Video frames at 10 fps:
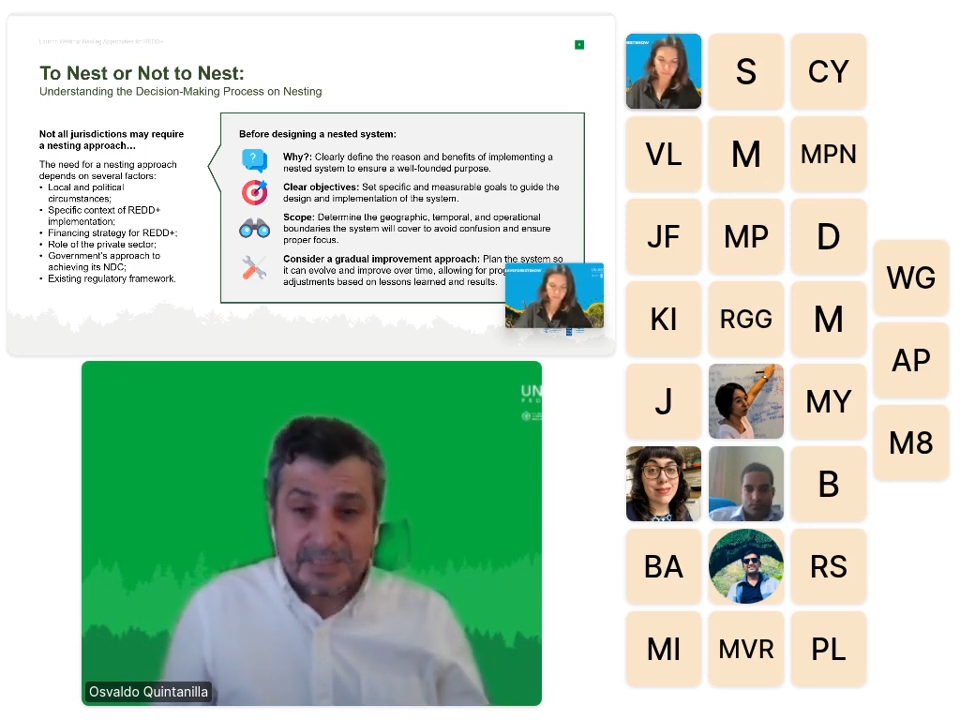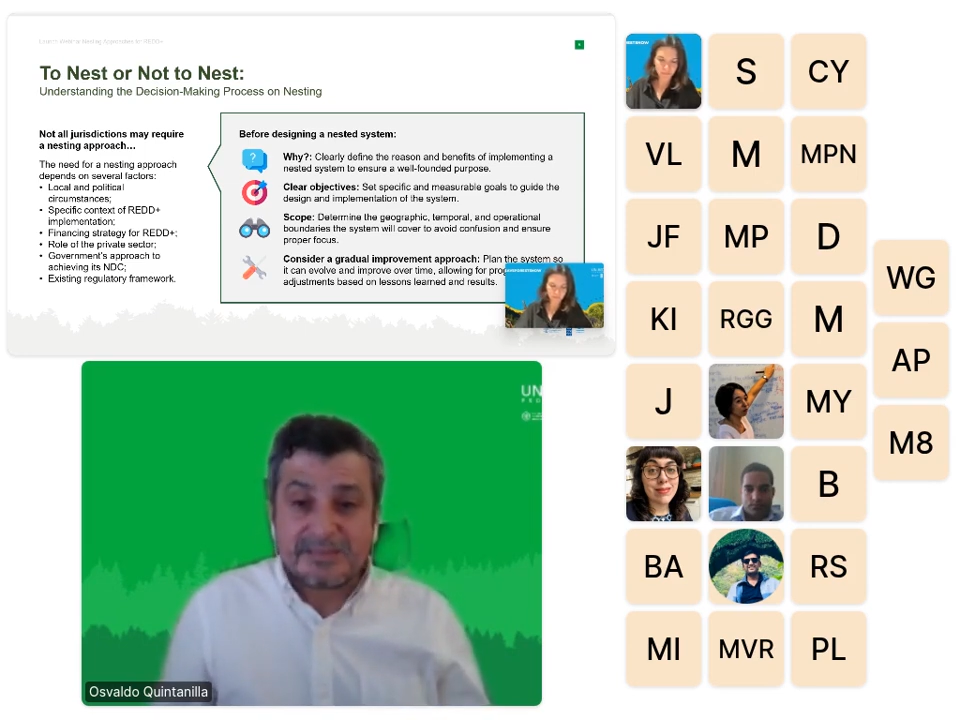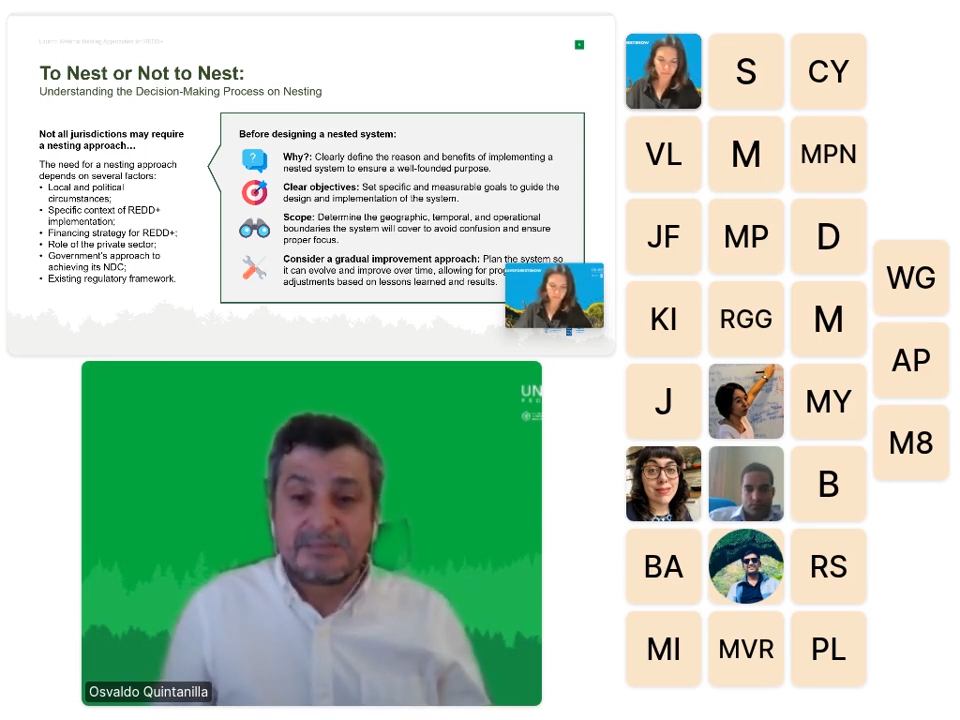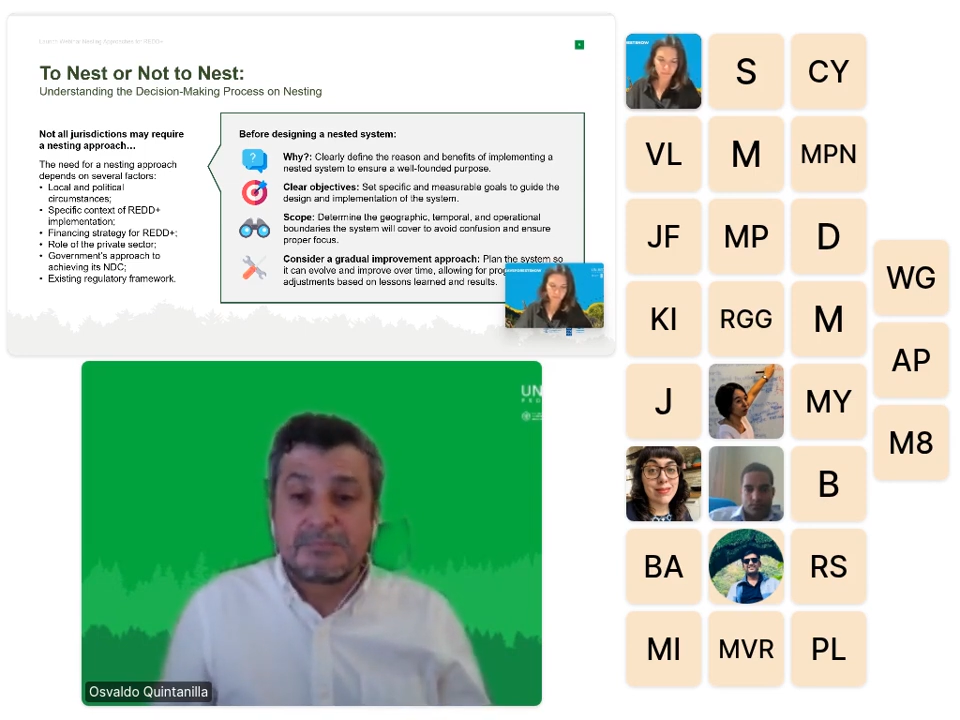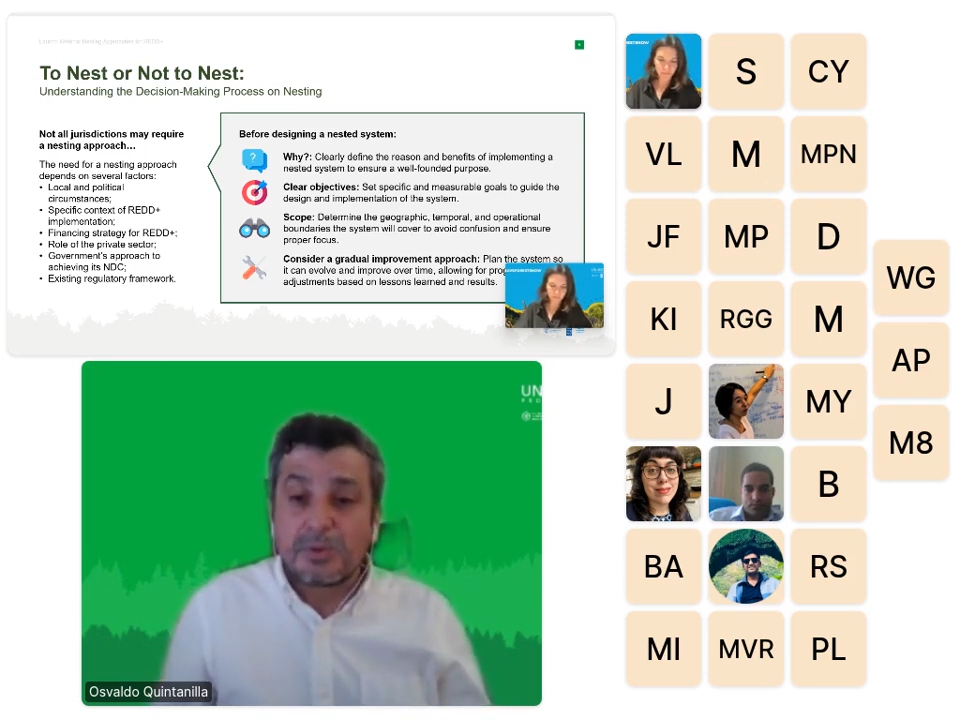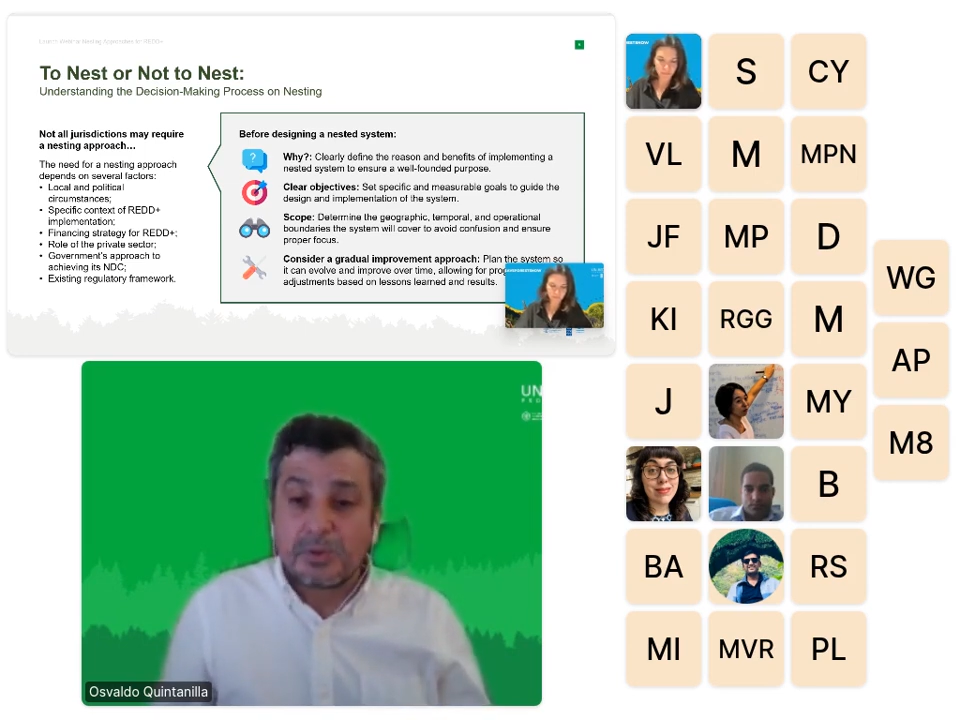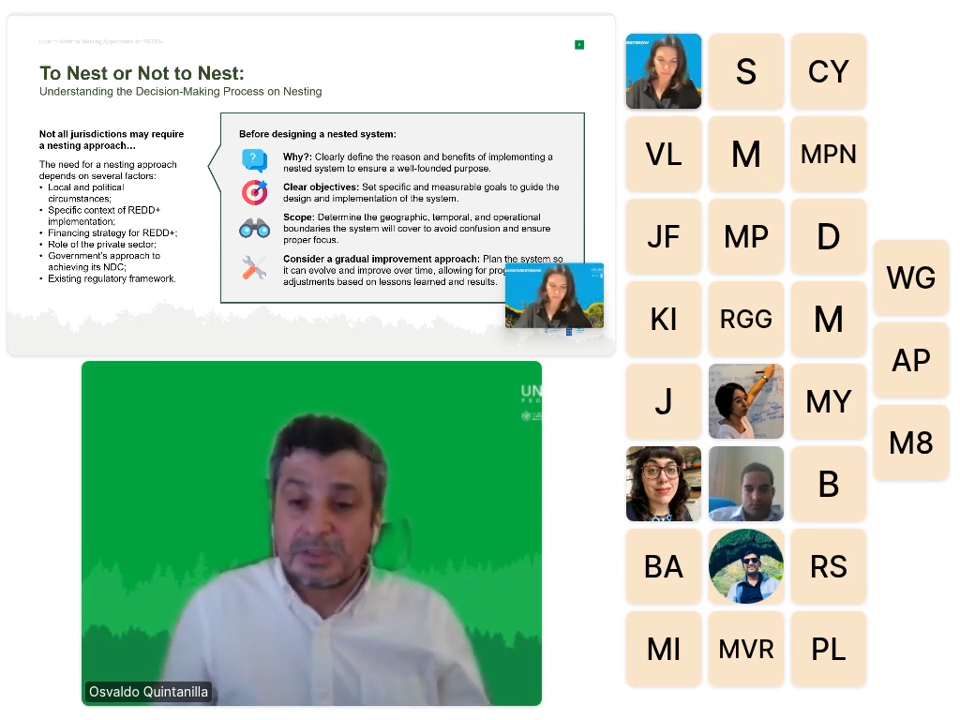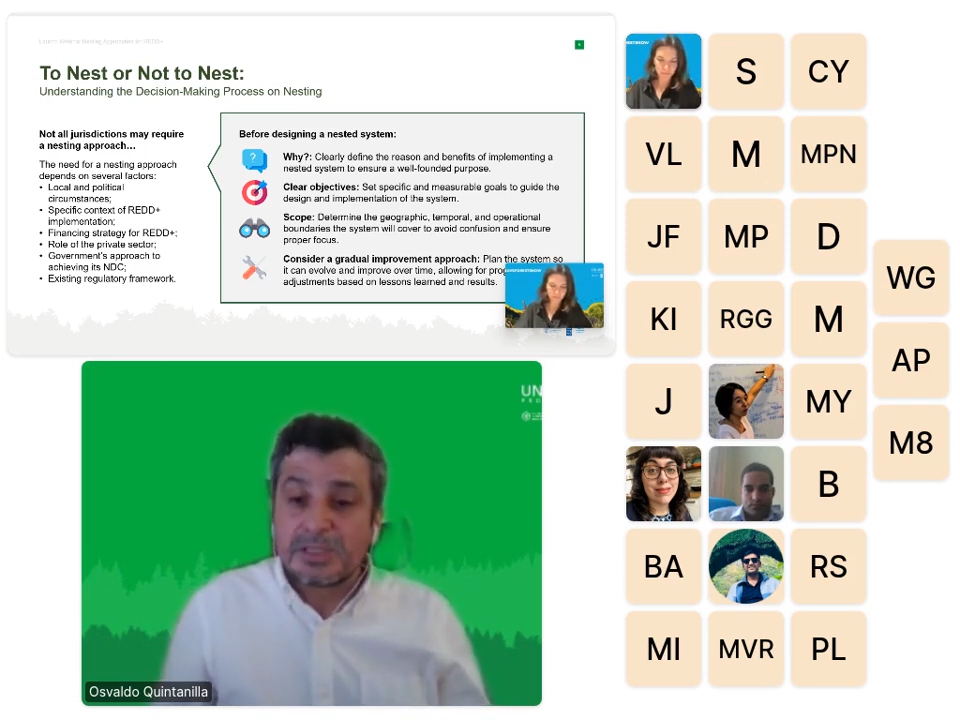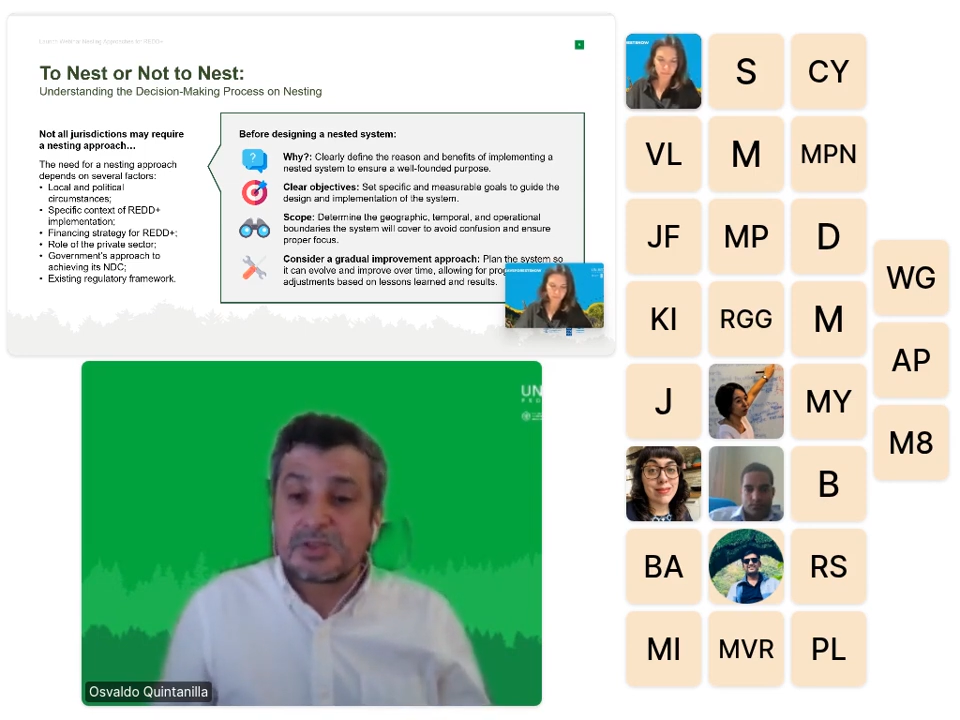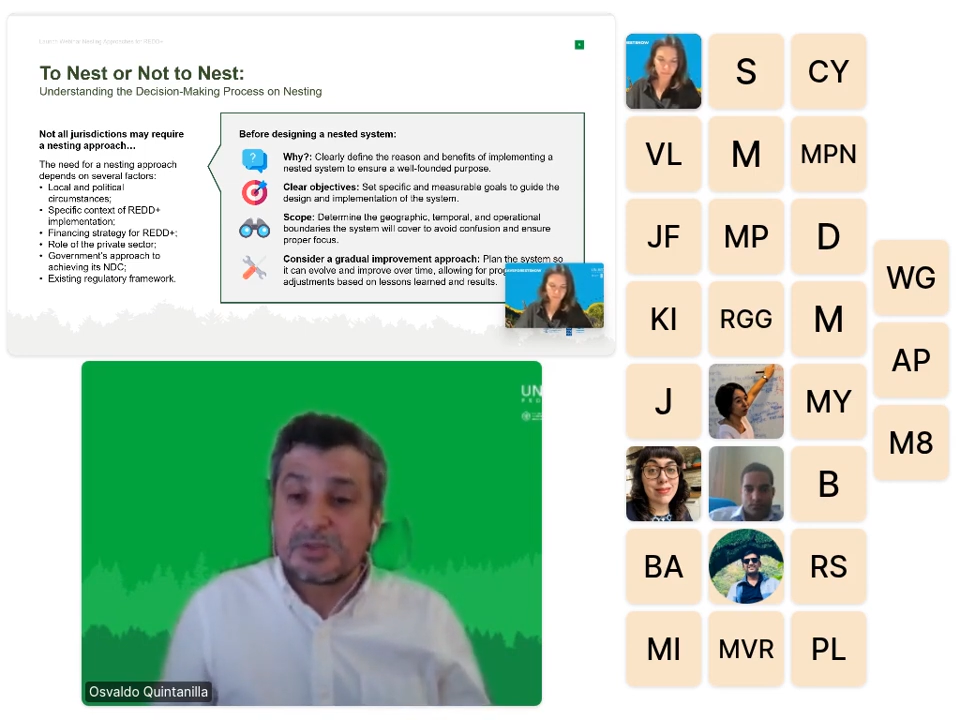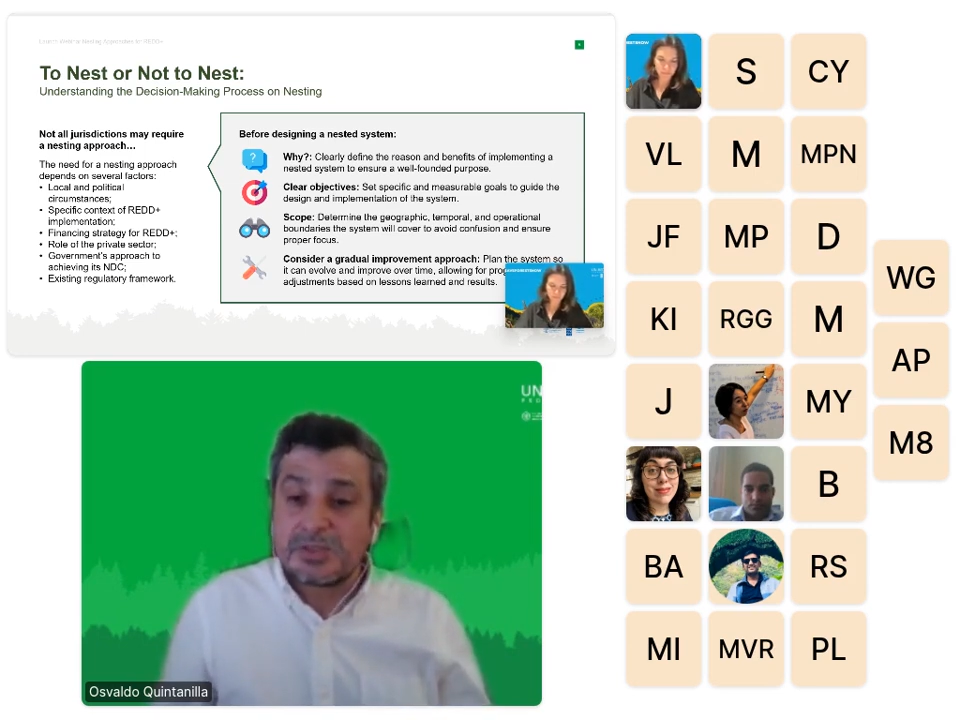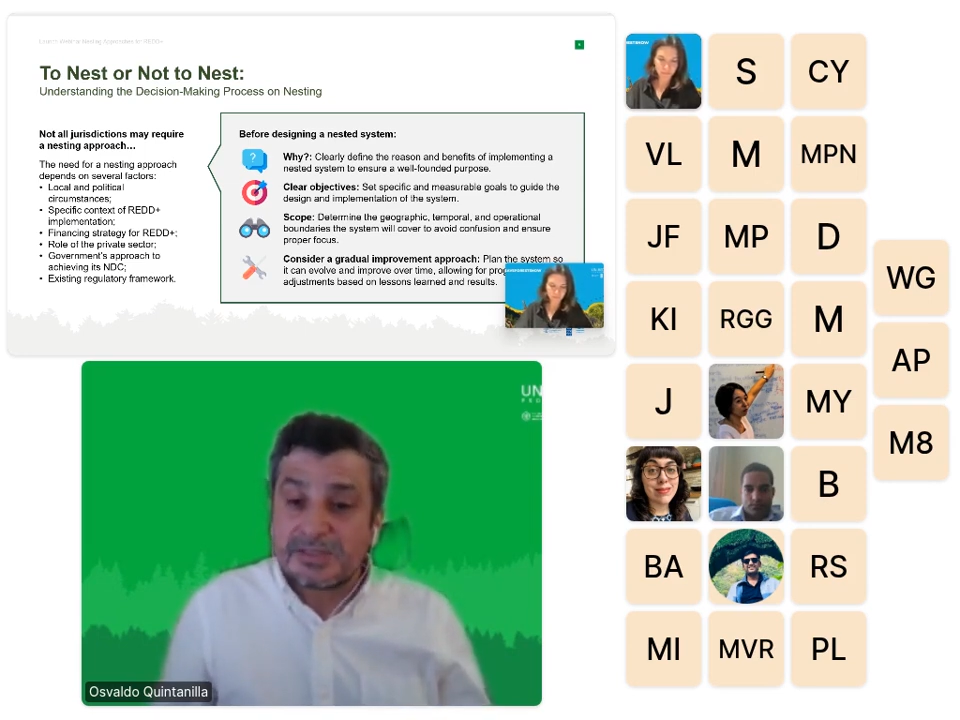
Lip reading: it is important to